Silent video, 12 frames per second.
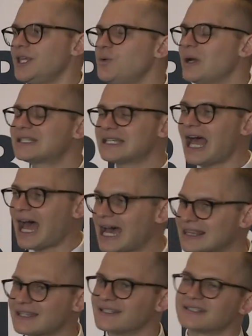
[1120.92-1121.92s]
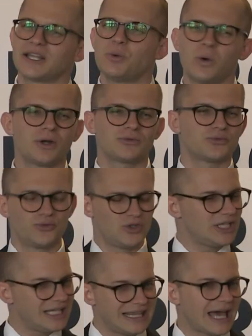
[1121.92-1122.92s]
He went to Athens. There weren't
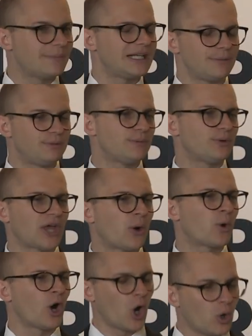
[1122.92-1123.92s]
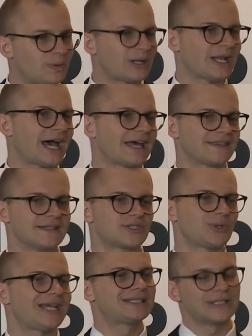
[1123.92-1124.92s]
really that many people that were open in Athens,
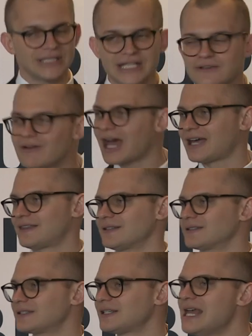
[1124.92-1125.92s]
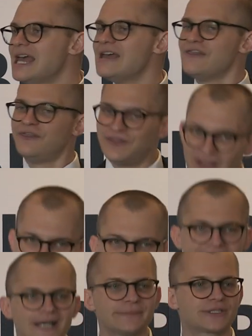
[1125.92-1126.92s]
so he had to leave Athens. Then he
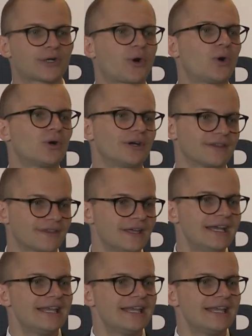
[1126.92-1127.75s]
comes to Corinth.